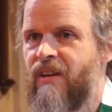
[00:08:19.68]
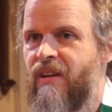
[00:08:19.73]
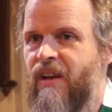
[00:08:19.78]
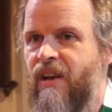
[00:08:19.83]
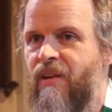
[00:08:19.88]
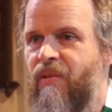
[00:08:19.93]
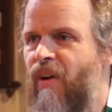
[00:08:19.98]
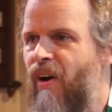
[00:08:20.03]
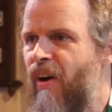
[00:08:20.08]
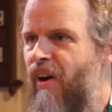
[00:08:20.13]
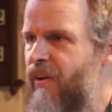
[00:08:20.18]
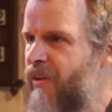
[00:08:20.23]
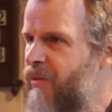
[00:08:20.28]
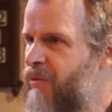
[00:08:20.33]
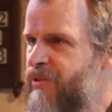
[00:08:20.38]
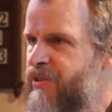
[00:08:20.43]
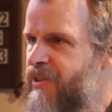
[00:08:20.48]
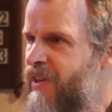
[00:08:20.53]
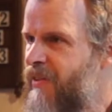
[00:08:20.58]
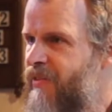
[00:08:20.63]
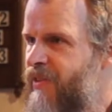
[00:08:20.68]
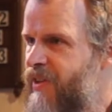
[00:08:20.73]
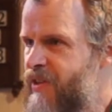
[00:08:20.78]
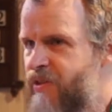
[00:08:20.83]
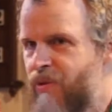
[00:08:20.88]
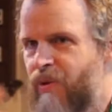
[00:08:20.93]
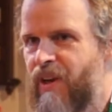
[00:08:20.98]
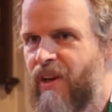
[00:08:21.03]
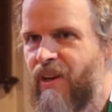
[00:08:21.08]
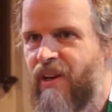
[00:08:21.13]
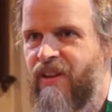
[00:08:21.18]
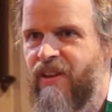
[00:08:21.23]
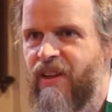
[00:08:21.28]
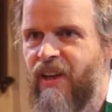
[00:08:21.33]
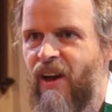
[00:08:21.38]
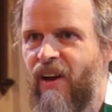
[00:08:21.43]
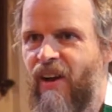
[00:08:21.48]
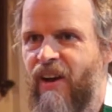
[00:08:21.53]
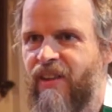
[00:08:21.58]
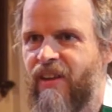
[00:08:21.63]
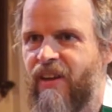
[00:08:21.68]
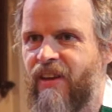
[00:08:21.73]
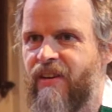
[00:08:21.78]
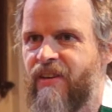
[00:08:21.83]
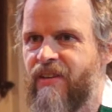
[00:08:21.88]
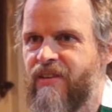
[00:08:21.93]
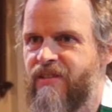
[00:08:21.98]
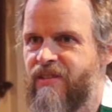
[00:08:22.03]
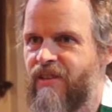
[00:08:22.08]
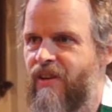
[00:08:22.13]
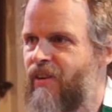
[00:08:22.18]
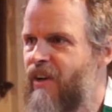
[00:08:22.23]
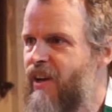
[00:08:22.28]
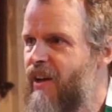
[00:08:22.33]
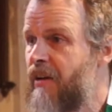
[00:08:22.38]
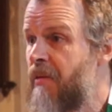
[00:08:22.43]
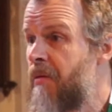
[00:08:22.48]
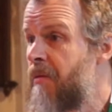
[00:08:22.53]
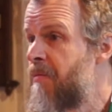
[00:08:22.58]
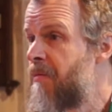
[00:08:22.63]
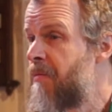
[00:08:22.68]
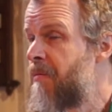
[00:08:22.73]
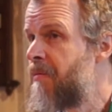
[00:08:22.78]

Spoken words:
Iraq wasn't even a twinkle in the eye then. Syria,